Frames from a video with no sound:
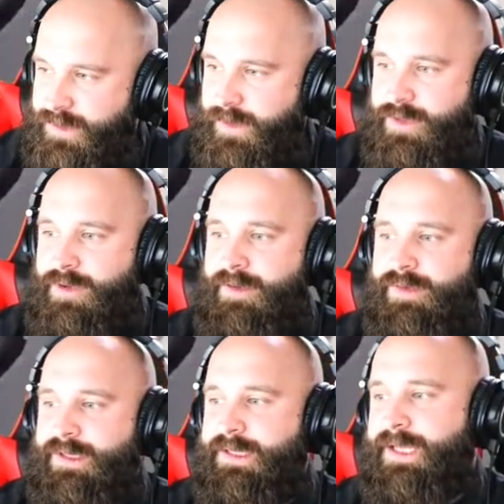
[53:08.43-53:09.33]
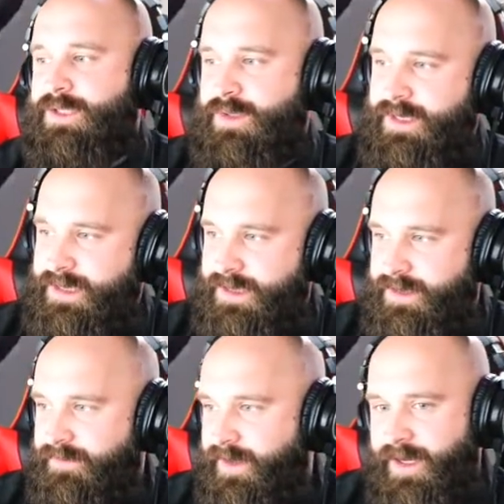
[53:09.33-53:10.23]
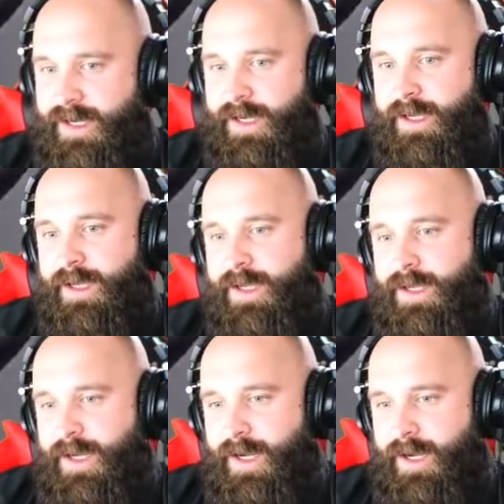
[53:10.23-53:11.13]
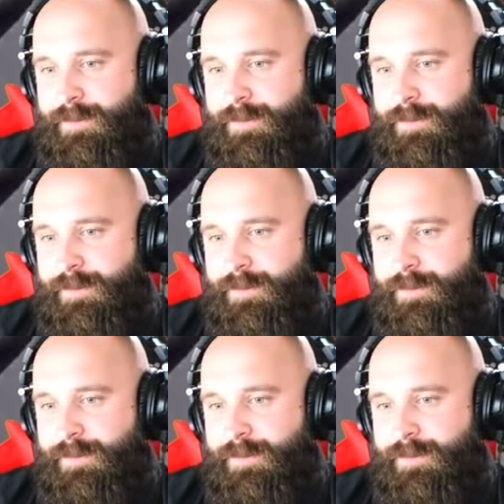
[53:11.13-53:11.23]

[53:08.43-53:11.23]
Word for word: That's why the driver did that. So this is a very uh,